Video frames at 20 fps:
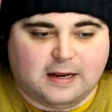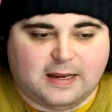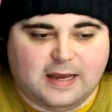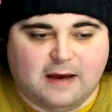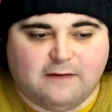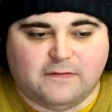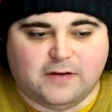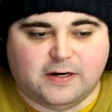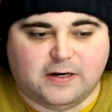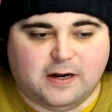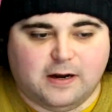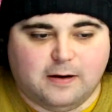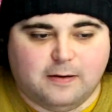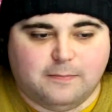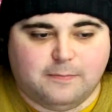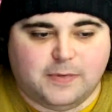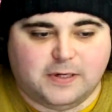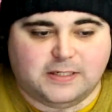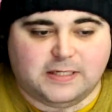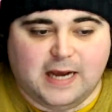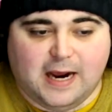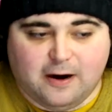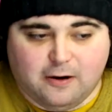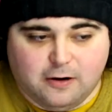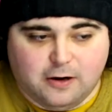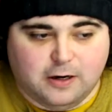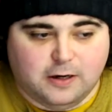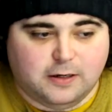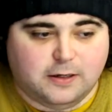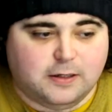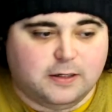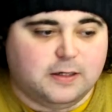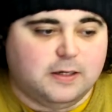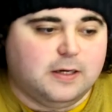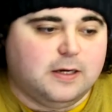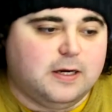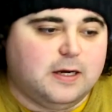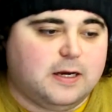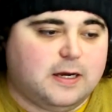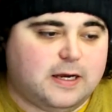Kevin Patera,
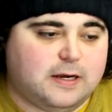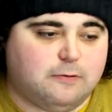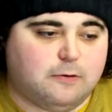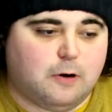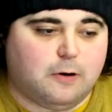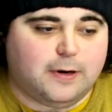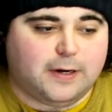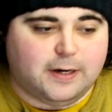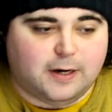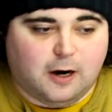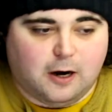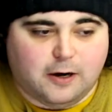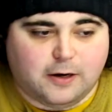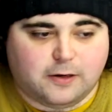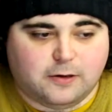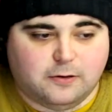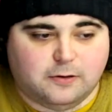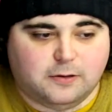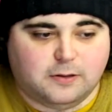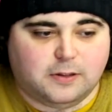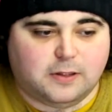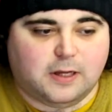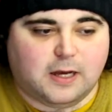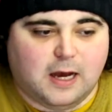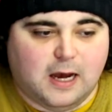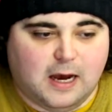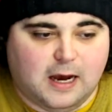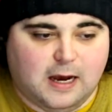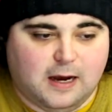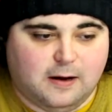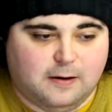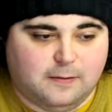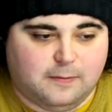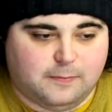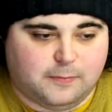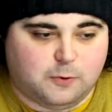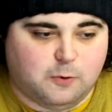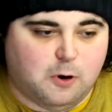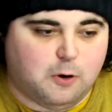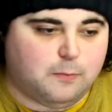he wrote in an article,
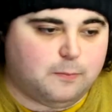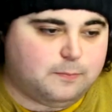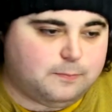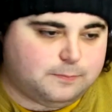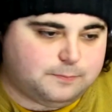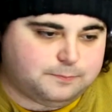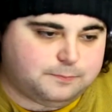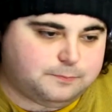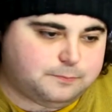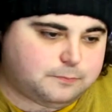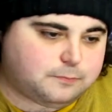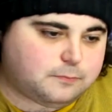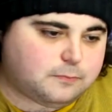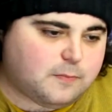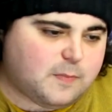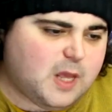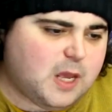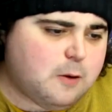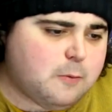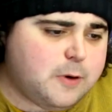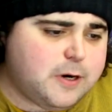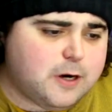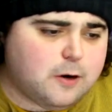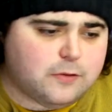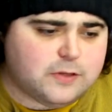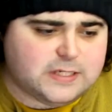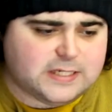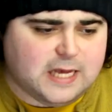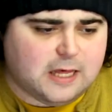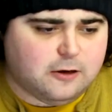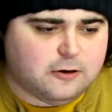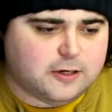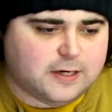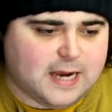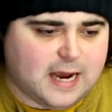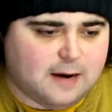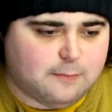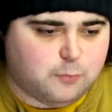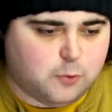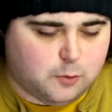quote, "We know the salary
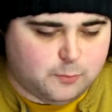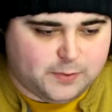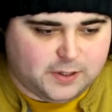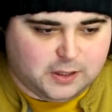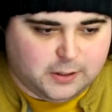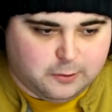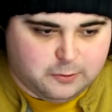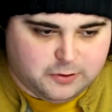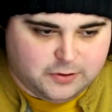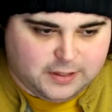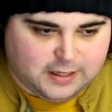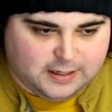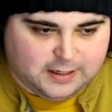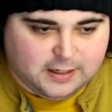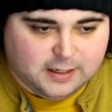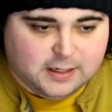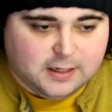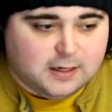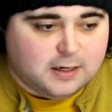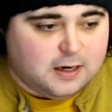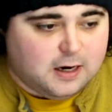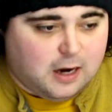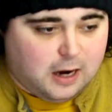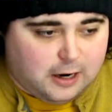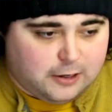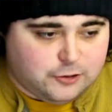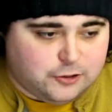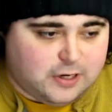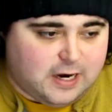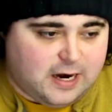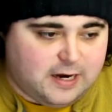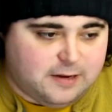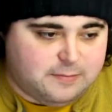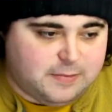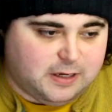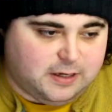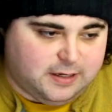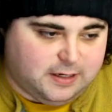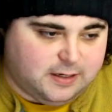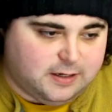cap won't be lower than $180
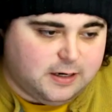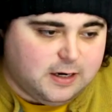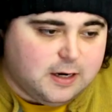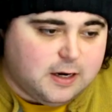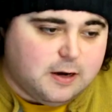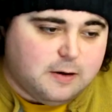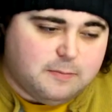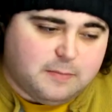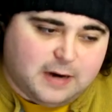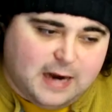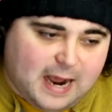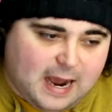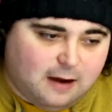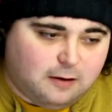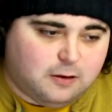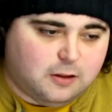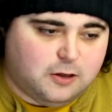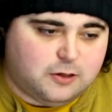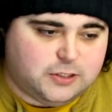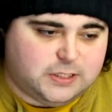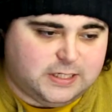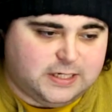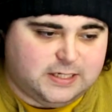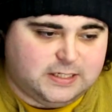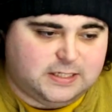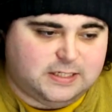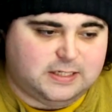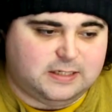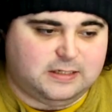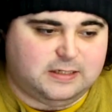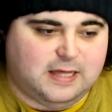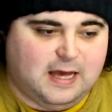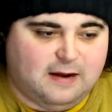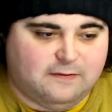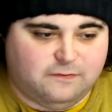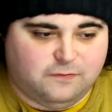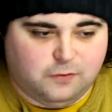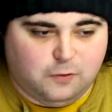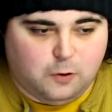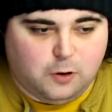million, but how close it is to that
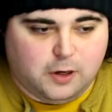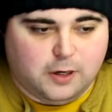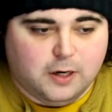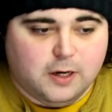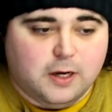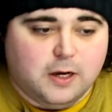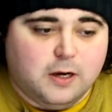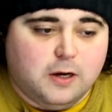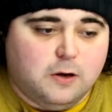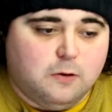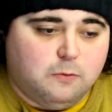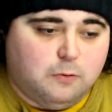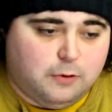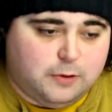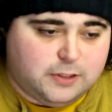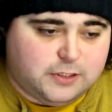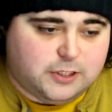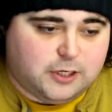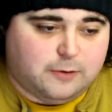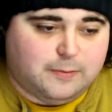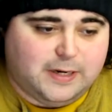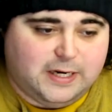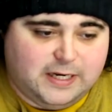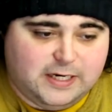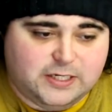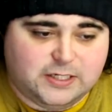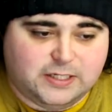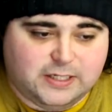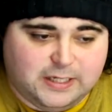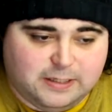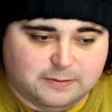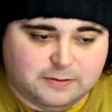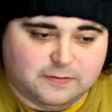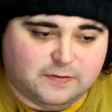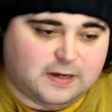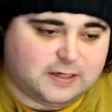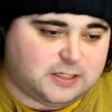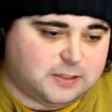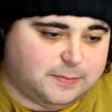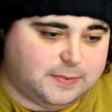floor will determine each team's
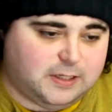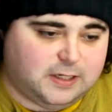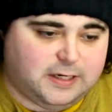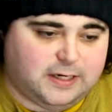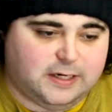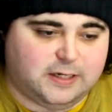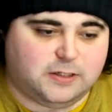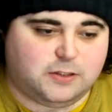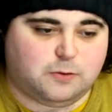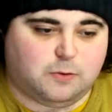flexibility in